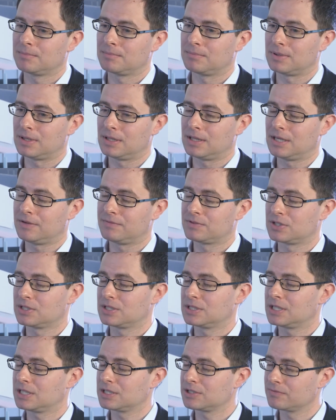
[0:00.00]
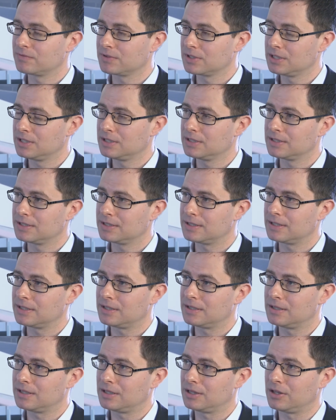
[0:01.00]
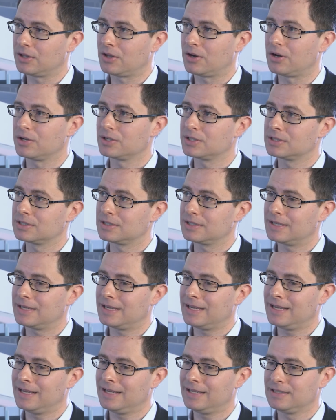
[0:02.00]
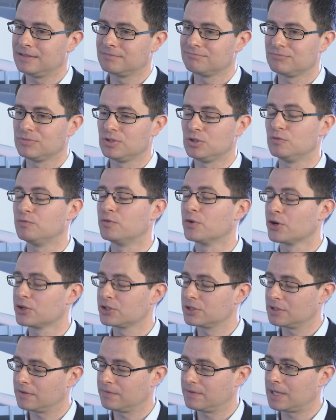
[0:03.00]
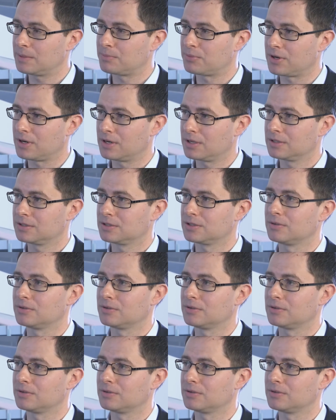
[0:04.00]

but they've successfully launched a new version of that product.